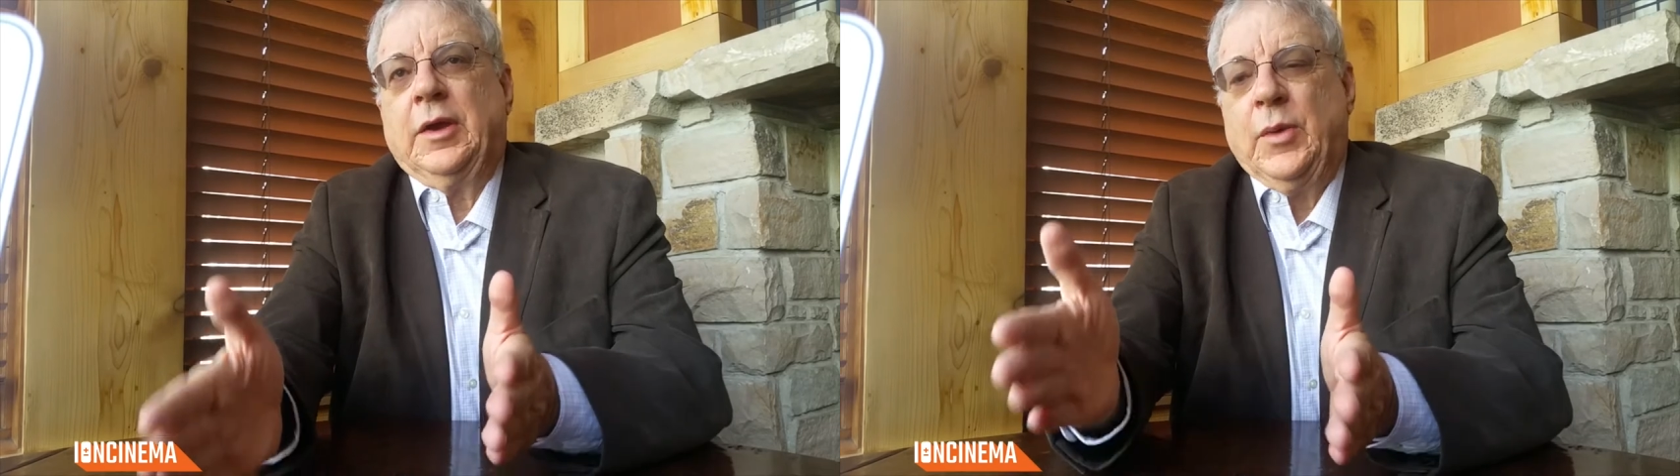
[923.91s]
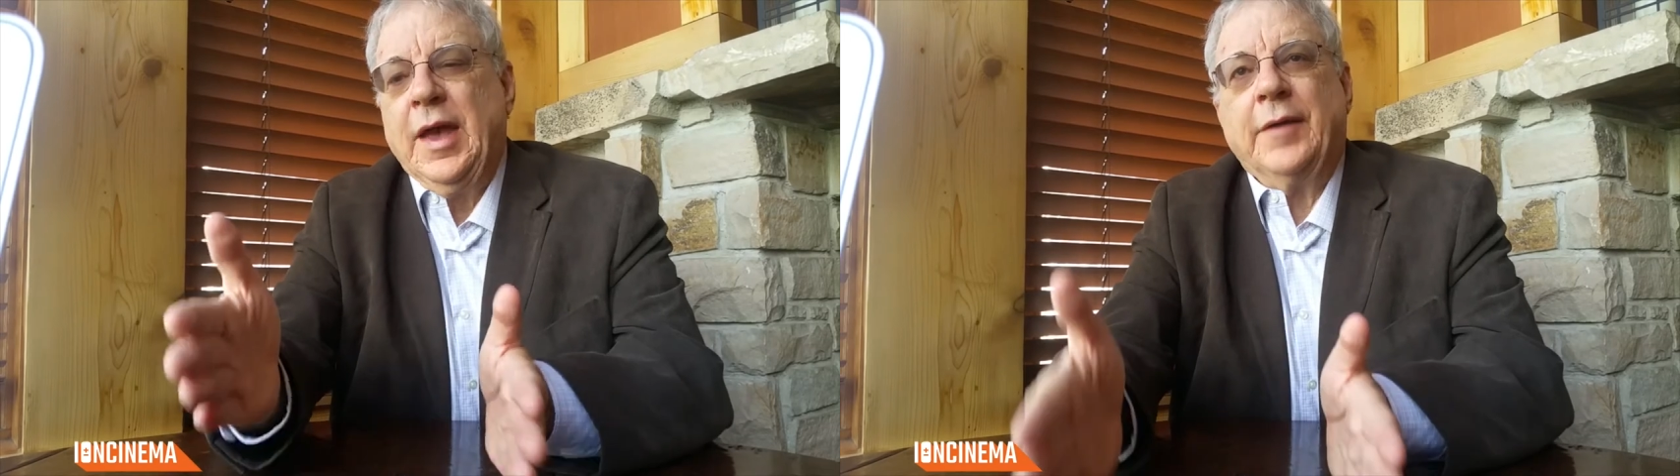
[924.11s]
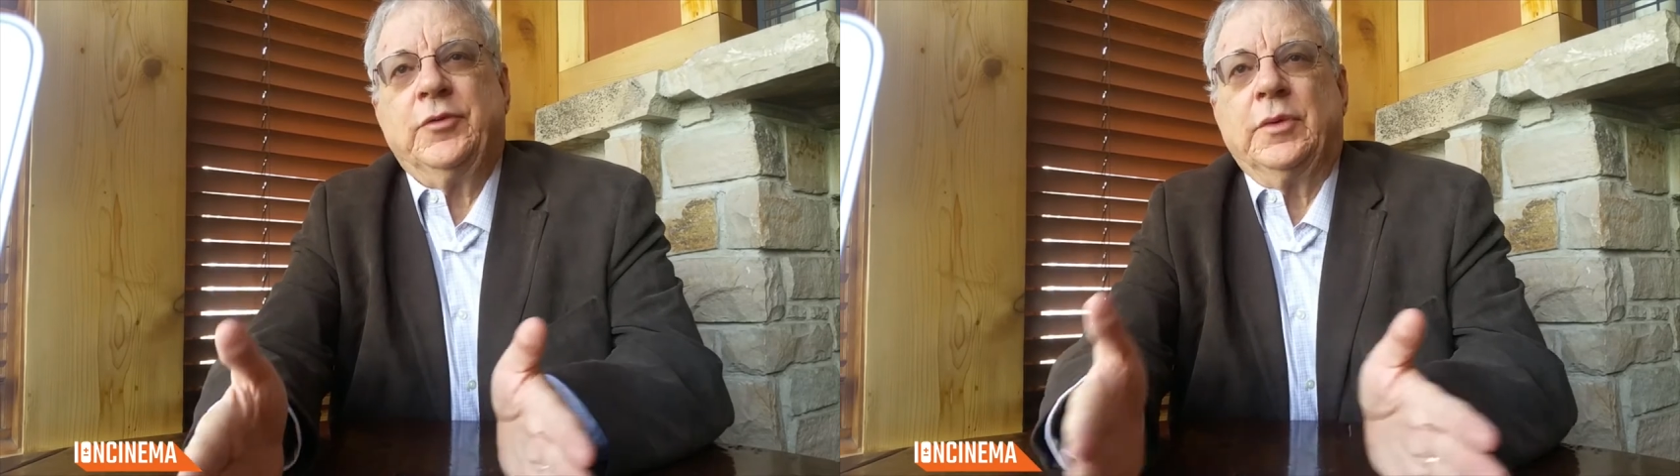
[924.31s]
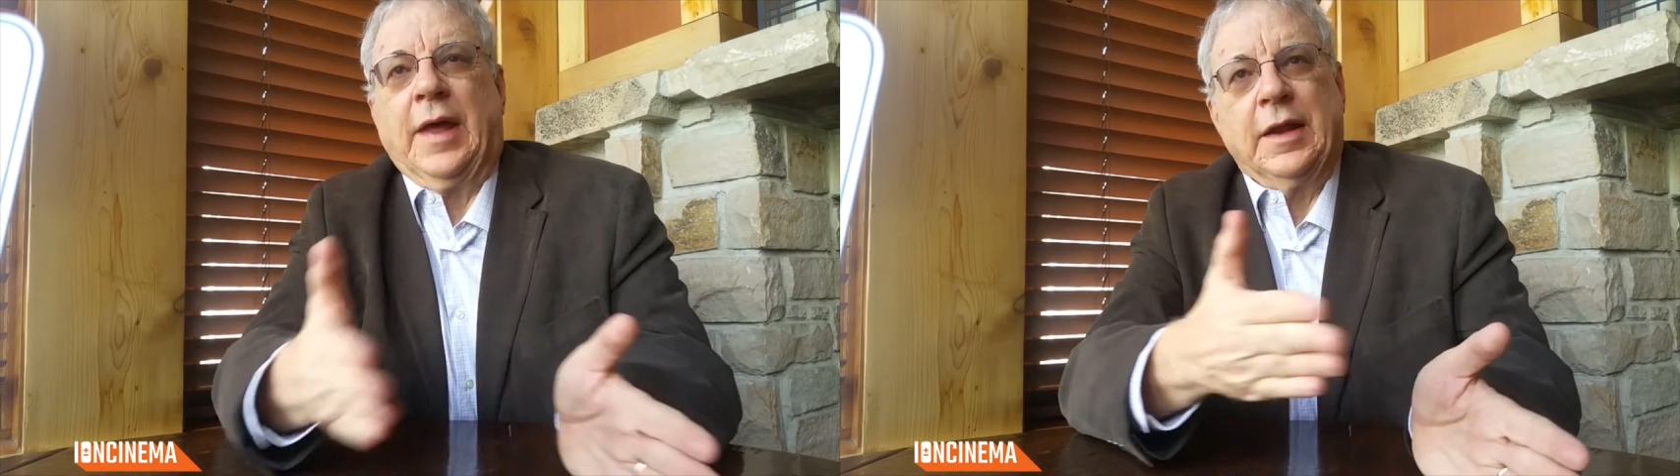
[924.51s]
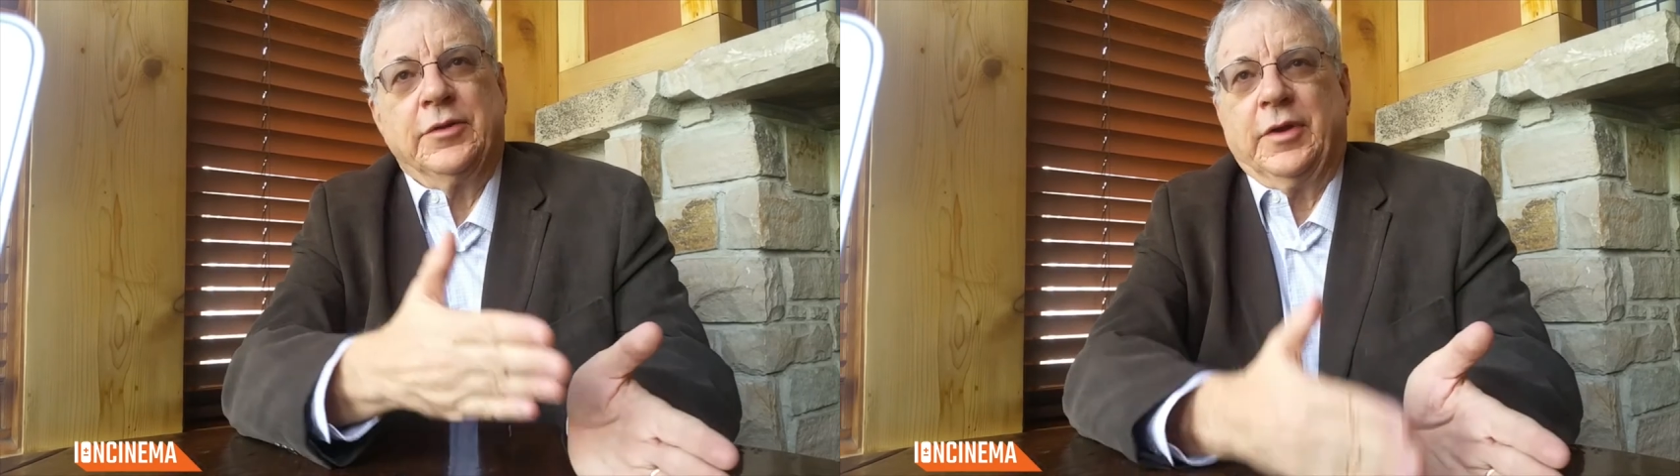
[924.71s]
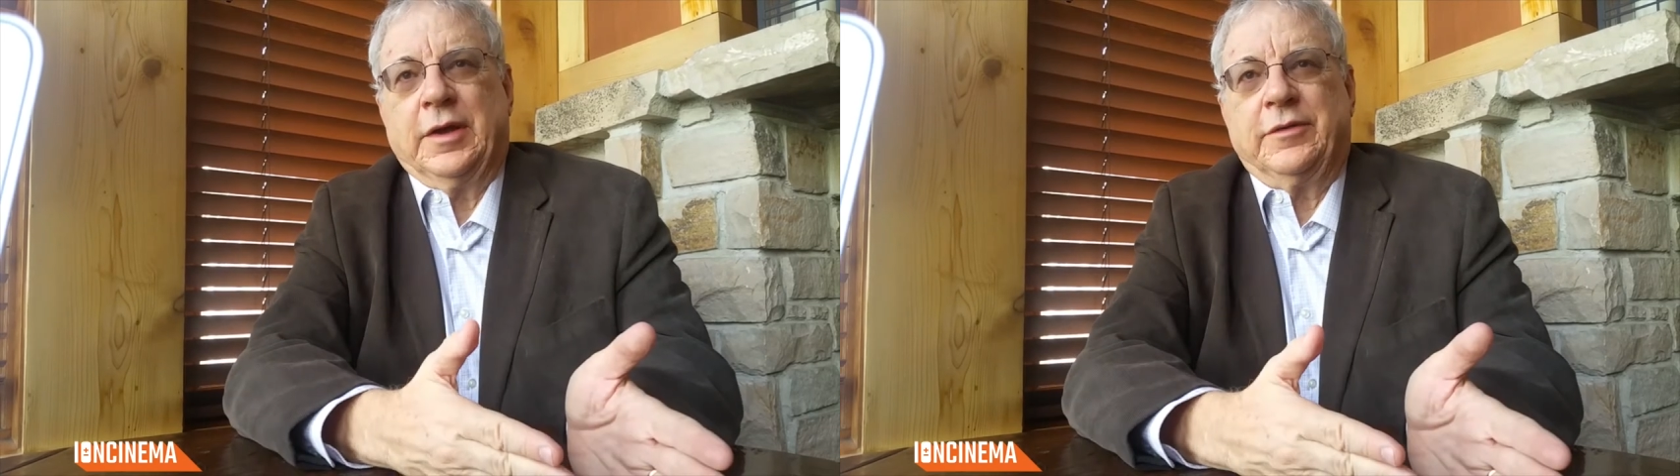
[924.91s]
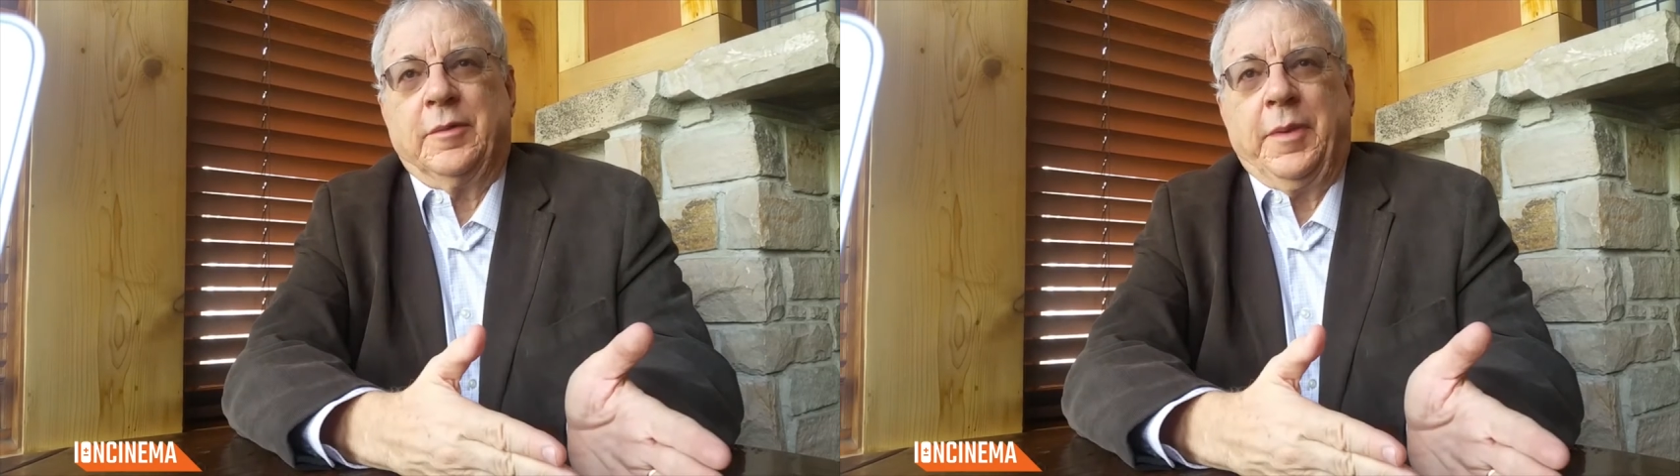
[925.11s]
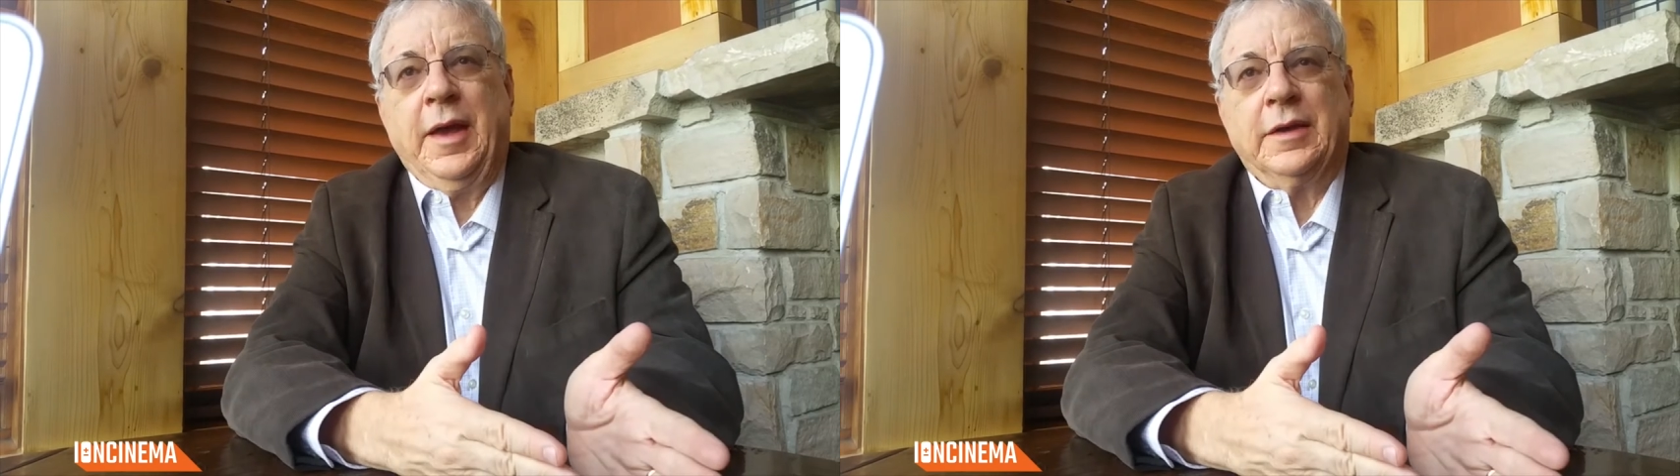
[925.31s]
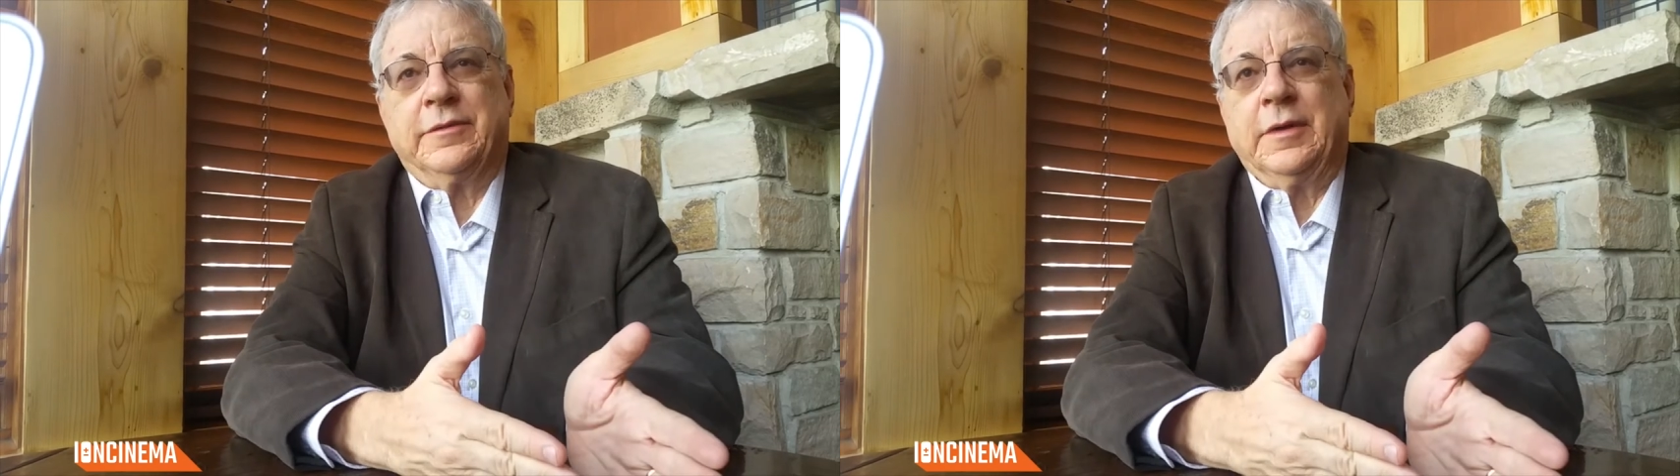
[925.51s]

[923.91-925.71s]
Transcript: we have to analogize the past.